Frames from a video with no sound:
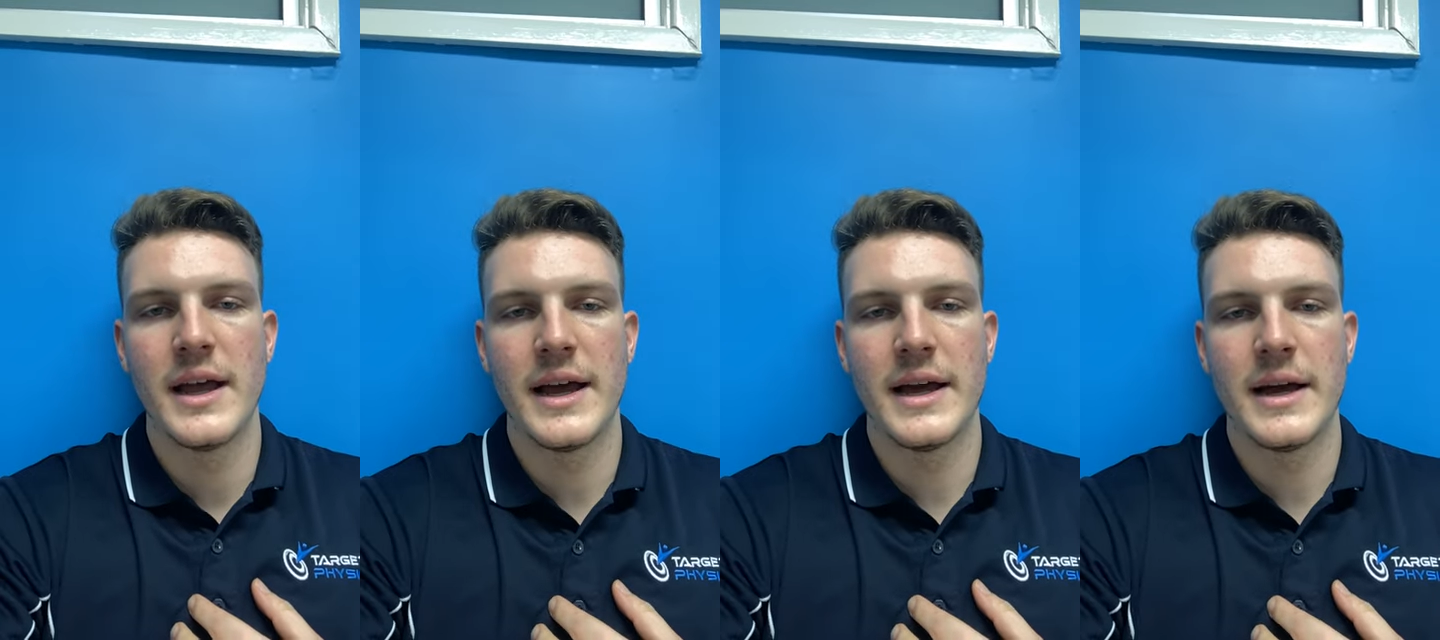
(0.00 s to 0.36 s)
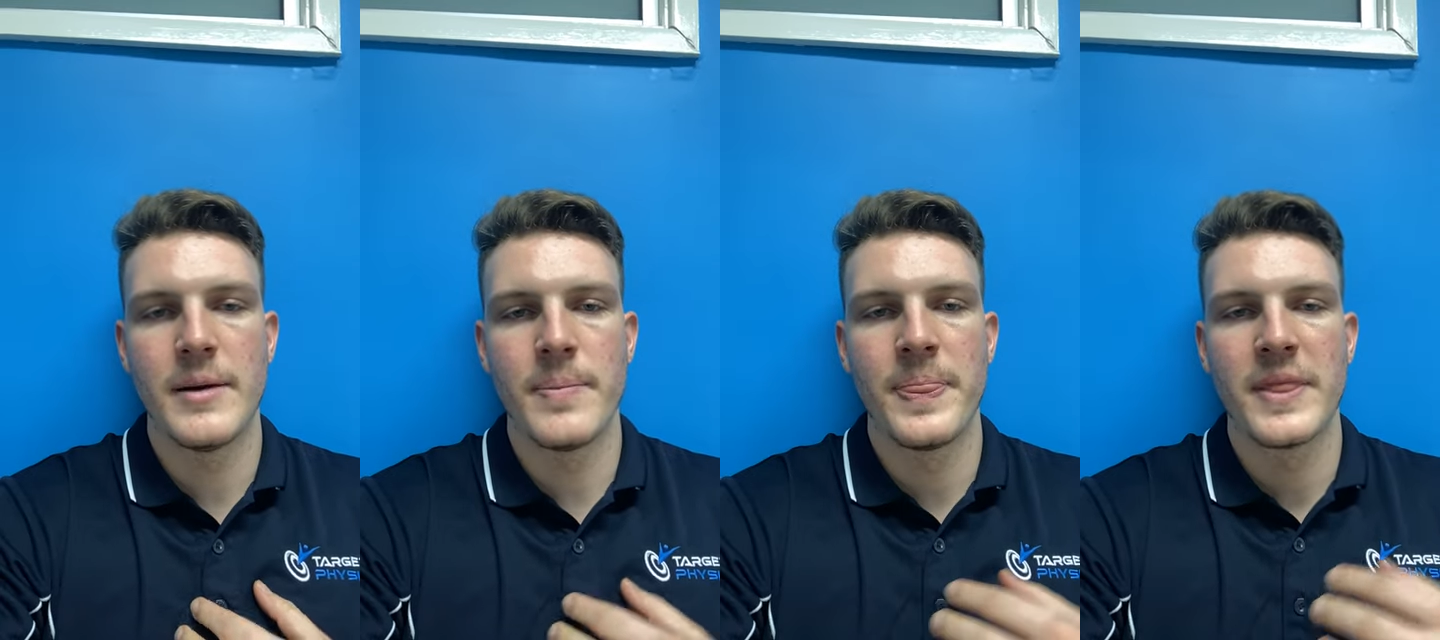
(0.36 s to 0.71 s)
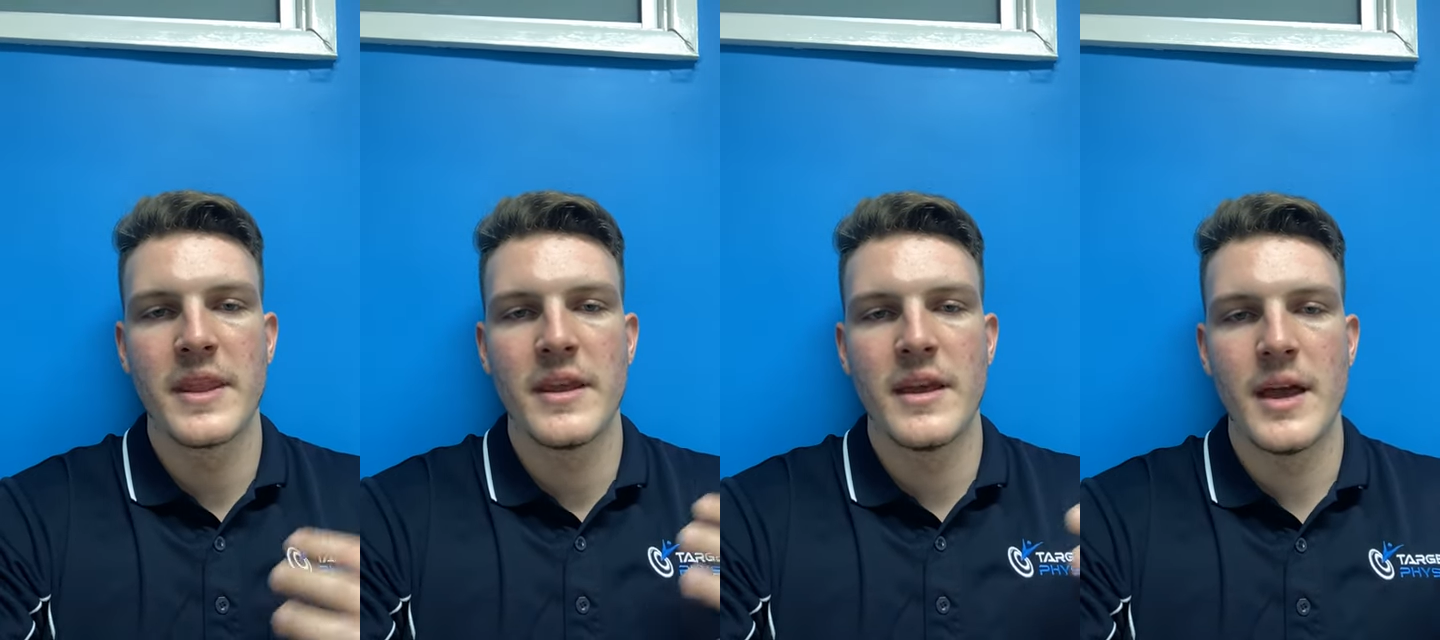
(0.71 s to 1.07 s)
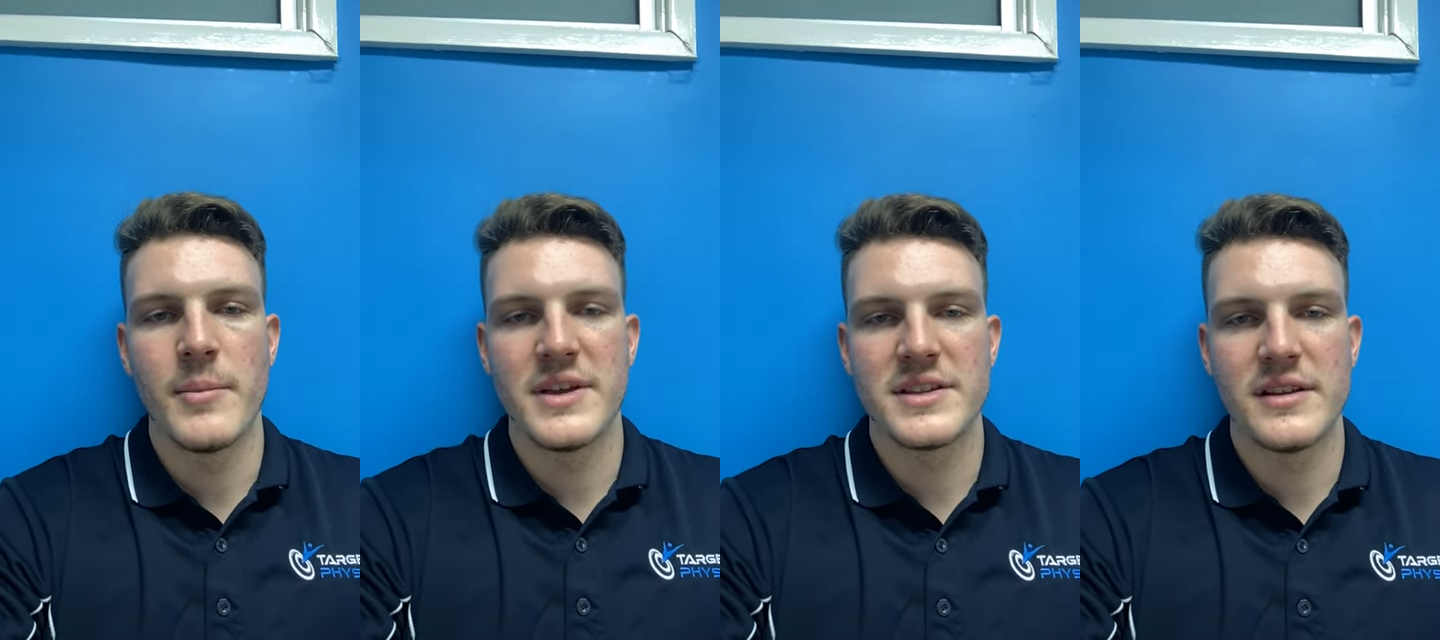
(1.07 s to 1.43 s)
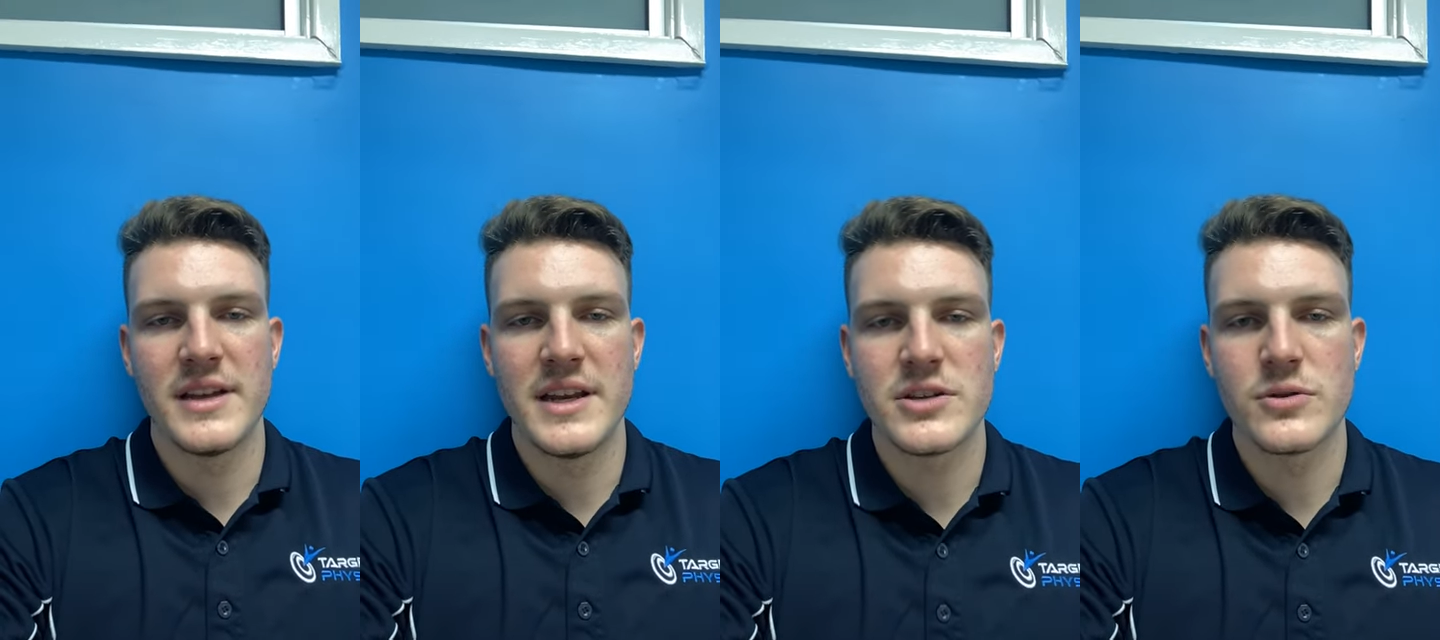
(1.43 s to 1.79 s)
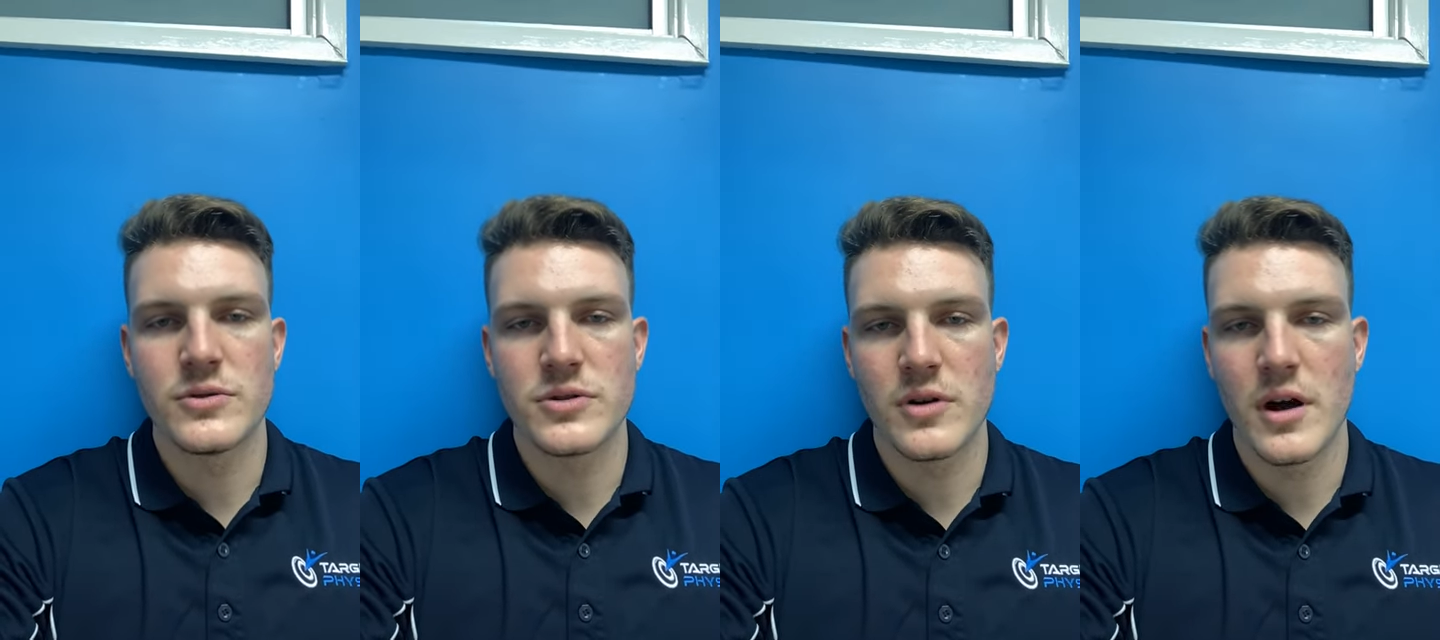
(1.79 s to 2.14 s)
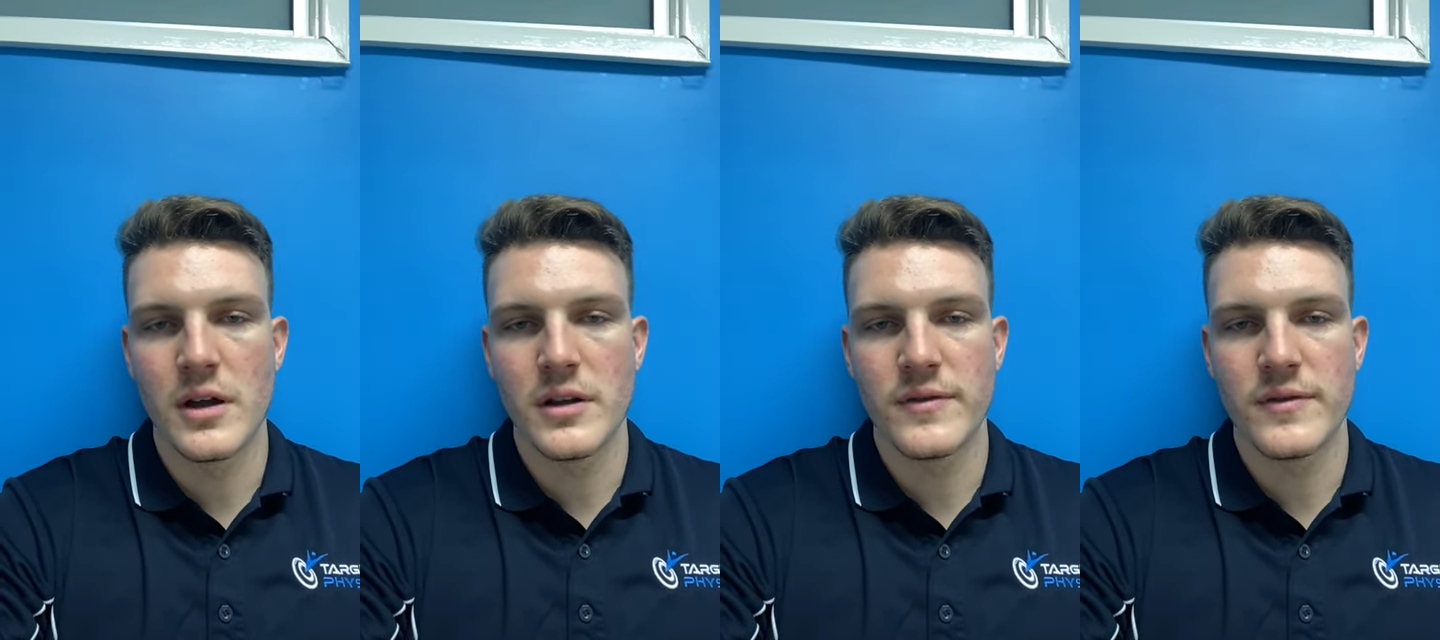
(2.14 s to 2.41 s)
and basically initial trial